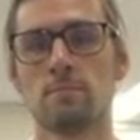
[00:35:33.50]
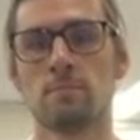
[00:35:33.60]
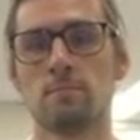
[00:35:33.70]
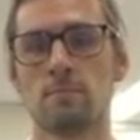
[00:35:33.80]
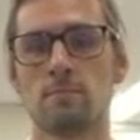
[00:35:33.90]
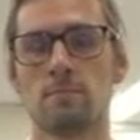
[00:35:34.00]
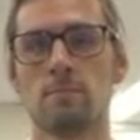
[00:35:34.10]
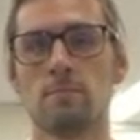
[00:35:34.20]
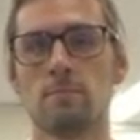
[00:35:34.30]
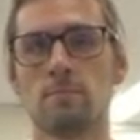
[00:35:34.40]

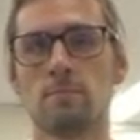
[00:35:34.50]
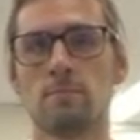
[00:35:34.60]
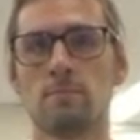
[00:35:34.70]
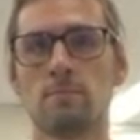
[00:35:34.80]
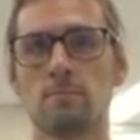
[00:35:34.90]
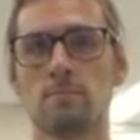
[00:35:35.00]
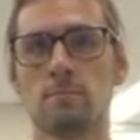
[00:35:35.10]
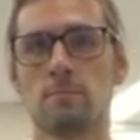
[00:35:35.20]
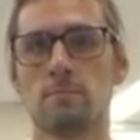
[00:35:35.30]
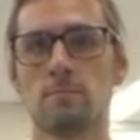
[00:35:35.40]

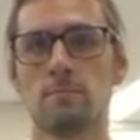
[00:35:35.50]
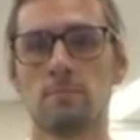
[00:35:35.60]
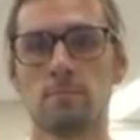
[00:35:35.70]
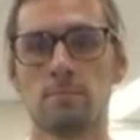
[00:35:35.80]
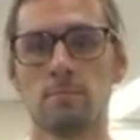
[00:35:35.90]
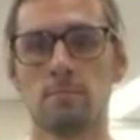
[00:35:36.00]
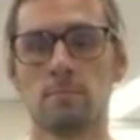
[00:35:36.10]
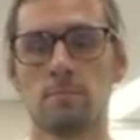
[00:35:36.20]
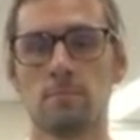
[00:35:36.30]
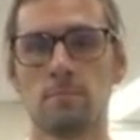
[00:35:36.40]

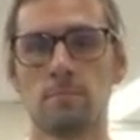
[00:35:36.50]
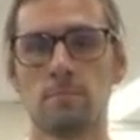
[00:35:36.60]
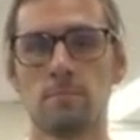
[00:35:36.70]
The person shown says nothing.